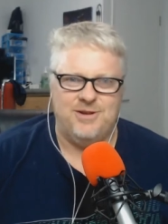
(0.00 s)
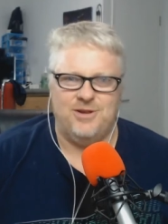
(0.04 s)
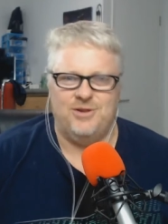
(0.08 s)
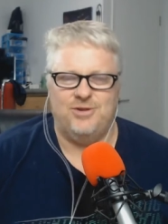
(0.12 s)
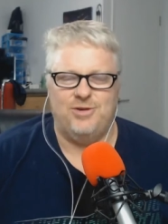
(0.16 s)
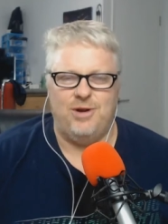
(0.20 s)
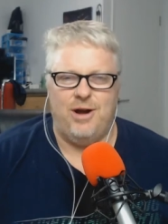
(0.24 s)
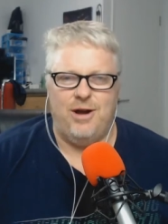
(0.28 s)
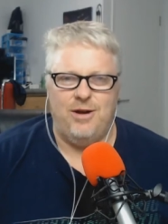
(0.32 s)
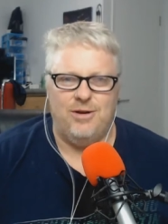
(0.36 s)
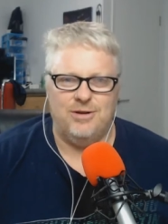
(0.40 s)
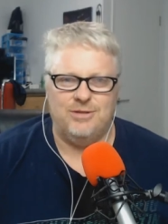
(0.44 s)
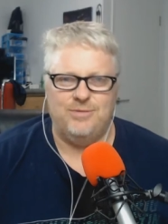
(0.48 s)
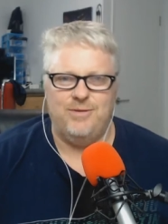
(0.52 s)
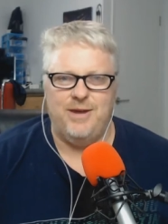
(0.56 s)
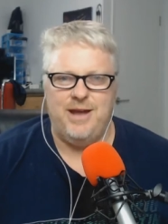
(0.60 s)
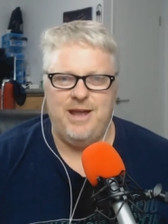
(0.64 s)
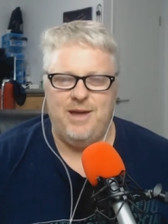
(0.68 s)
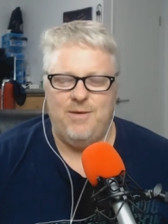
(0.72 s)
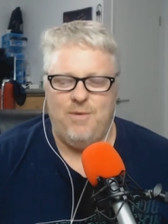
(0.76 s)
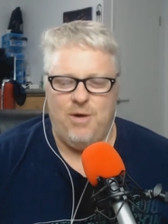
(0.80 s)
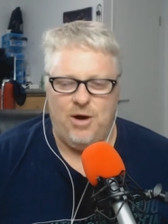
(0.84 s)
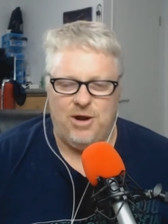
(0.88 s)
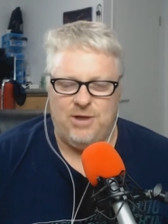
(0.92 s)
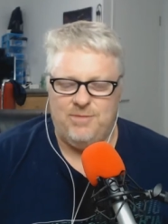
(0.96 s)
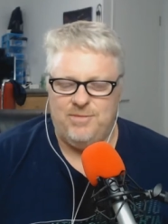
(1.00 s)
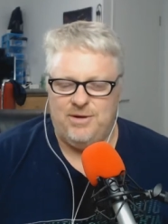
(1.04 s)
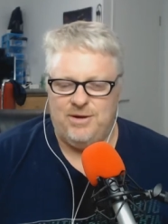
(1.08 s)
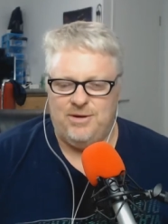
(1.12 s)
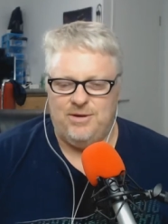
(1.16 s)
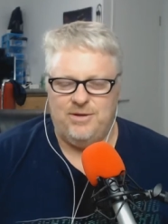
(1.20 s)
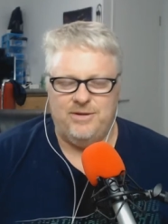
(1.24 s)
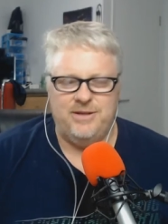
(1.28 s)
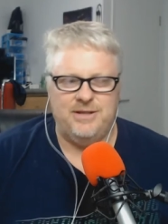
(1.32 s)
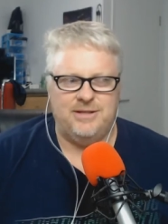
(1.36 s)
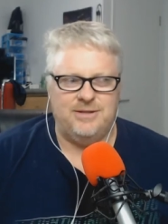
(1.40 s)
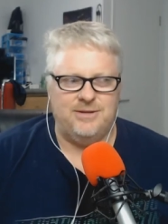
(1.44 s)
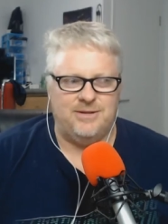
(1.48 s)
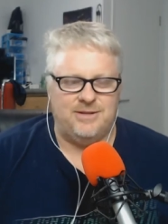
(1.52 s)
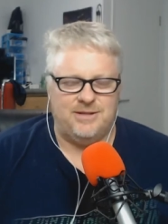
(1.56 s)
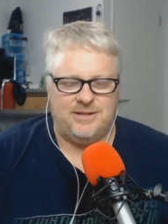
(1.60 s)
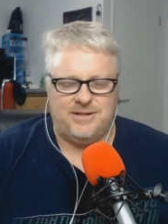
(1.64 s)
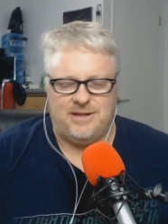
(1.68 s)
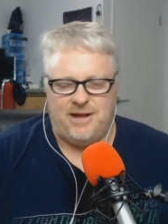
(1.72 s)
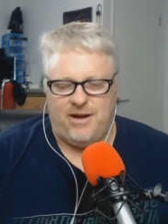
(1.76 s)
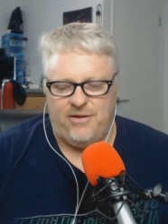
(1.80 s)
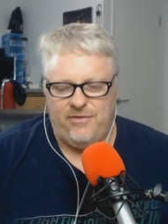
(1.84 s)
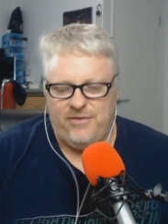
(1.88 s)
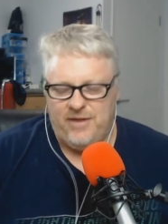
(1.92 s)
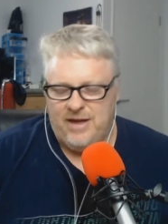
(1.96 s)
controls where you want them and all this sort of
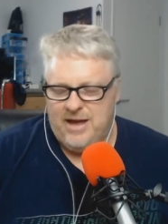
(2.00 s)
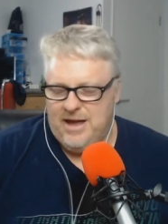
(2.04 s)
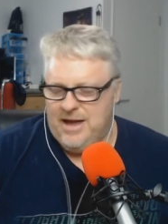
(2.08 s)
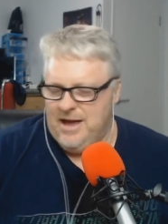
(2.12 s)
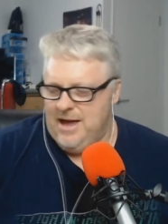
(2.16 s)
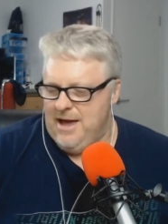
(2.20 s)
stuff.